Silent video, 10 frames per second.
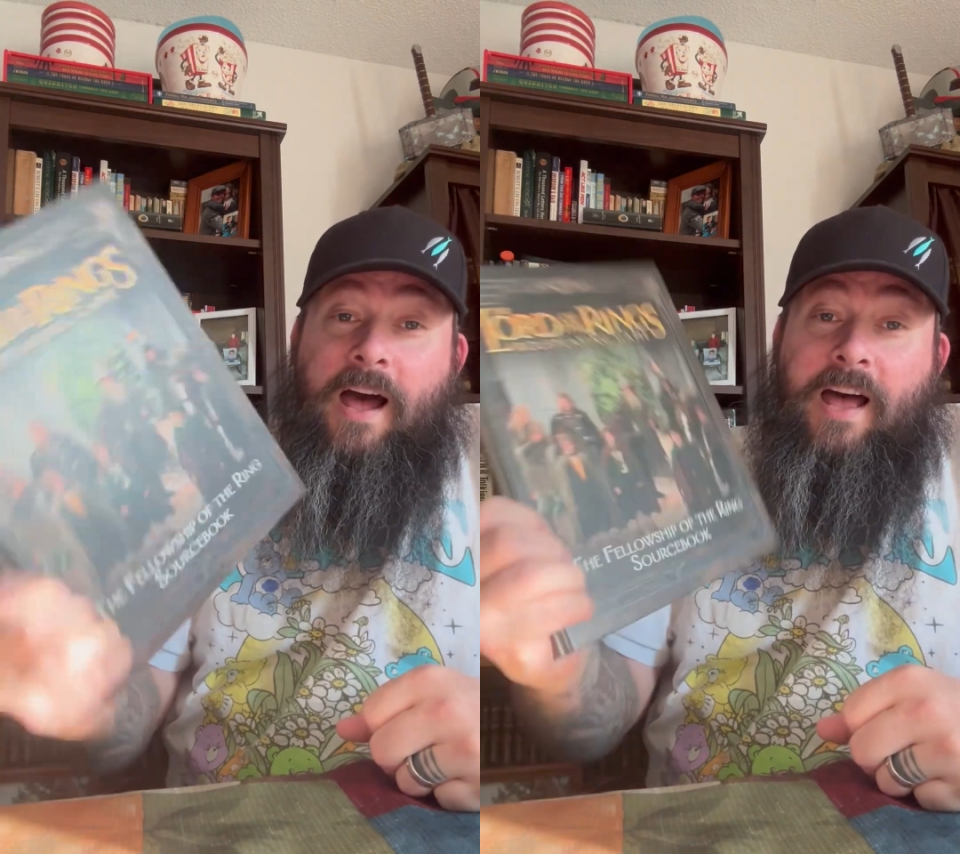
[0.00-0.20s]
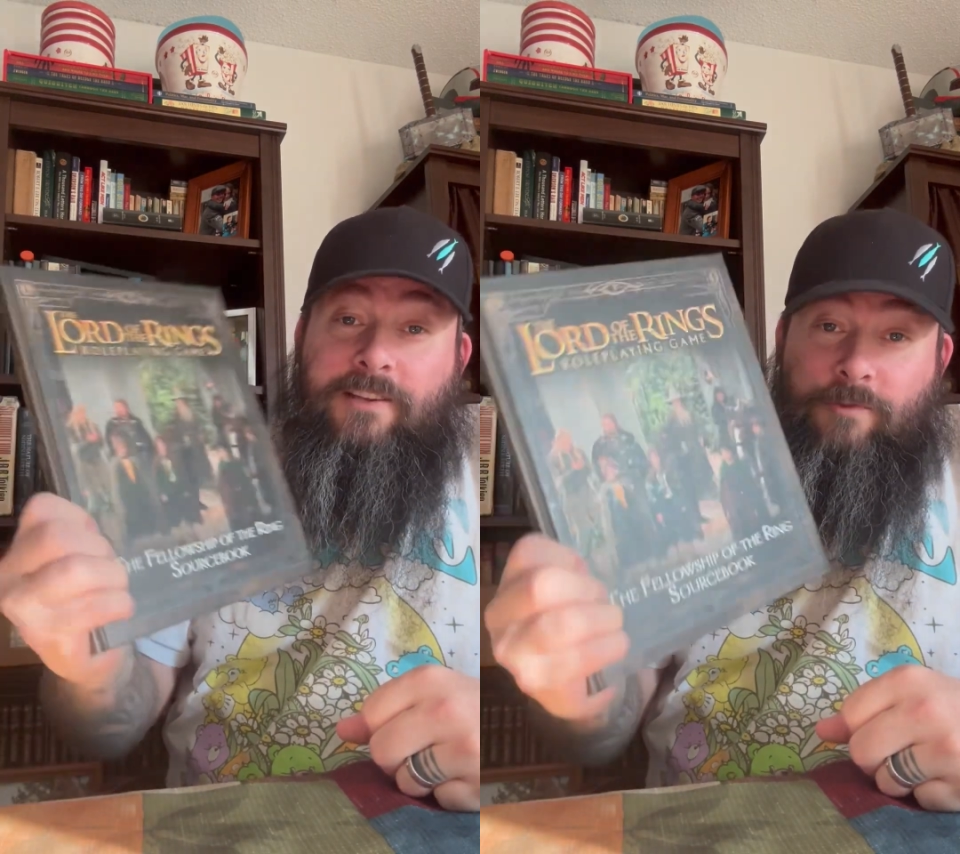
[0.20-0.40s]

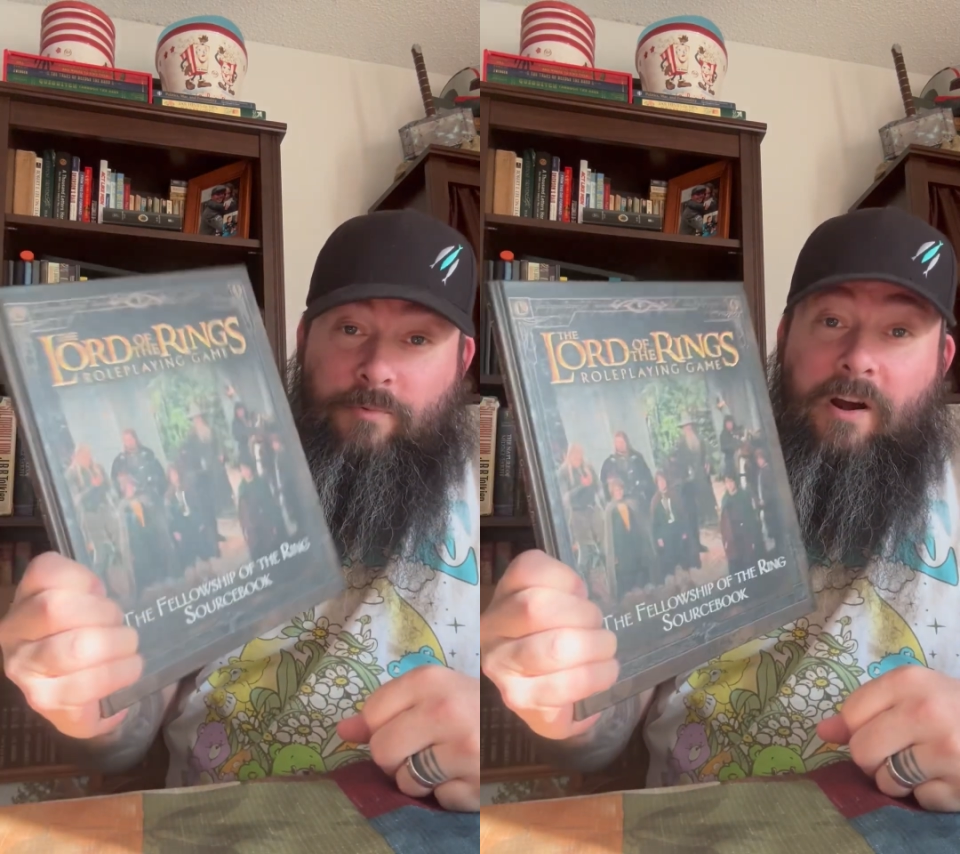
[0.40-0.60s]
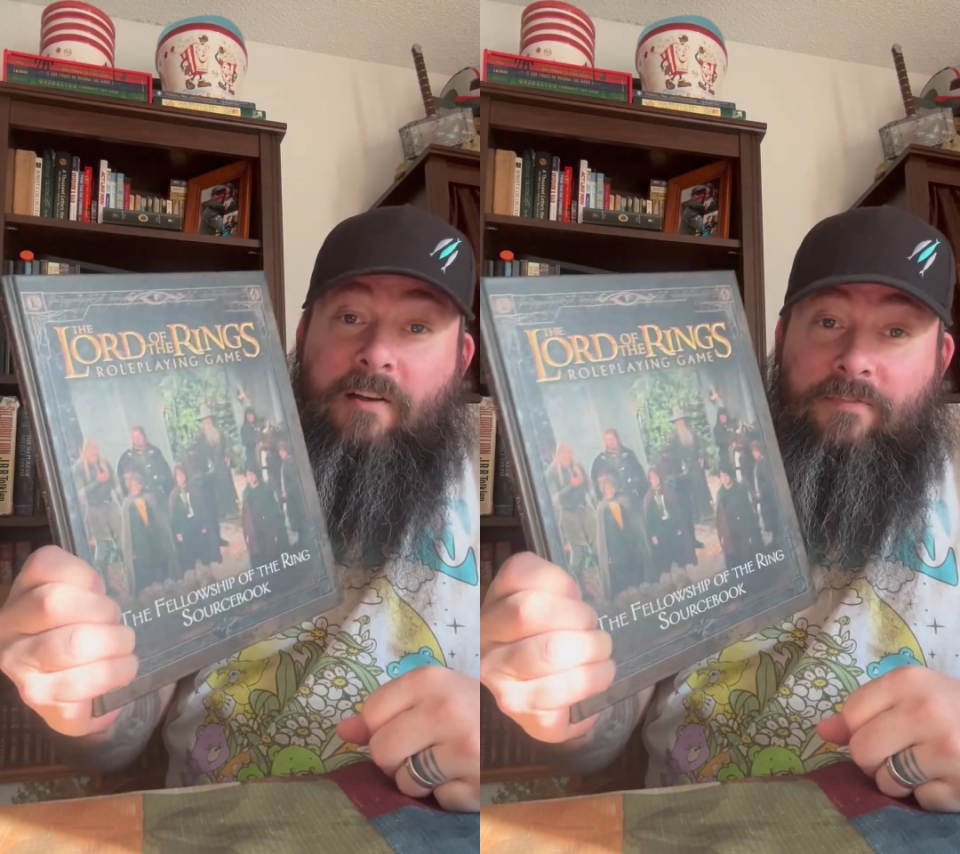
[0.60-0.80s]
This is
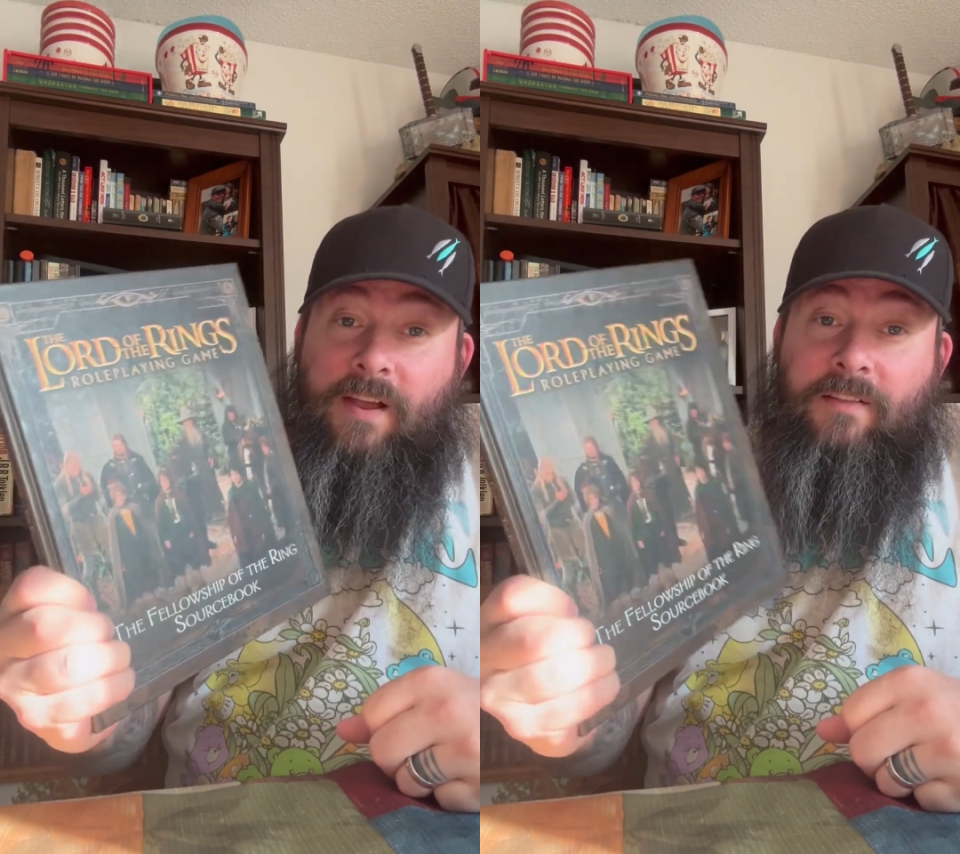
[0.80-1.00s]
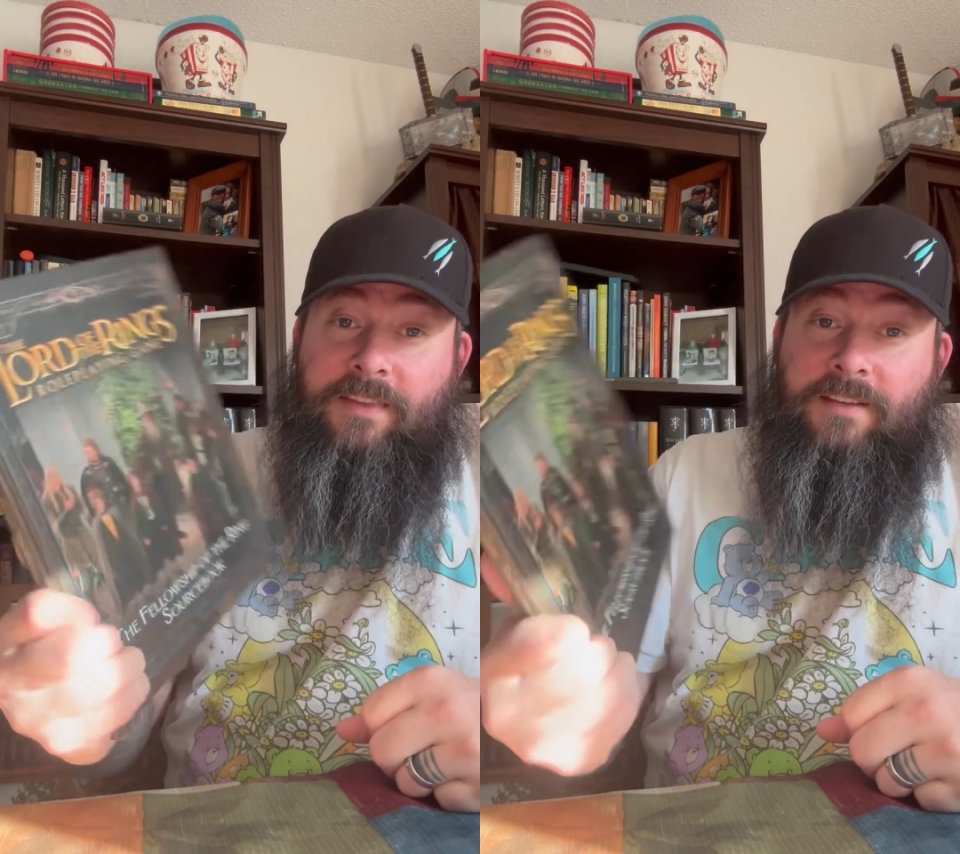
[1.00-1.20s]
where I
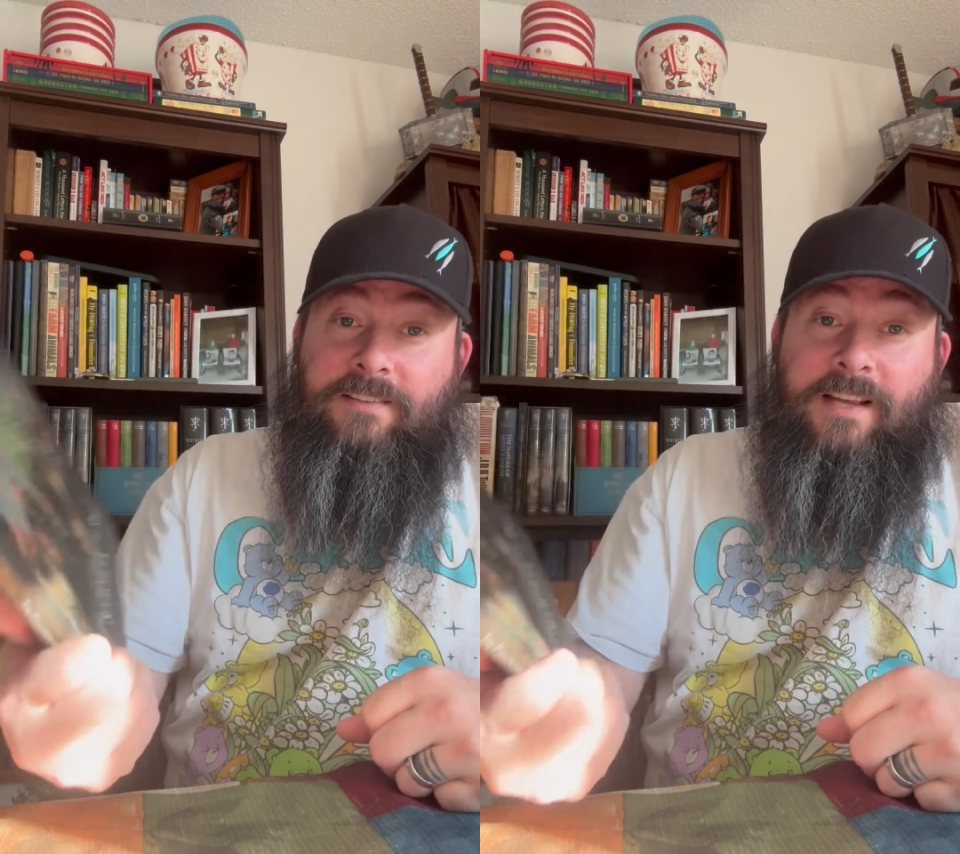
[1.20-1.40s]
found these.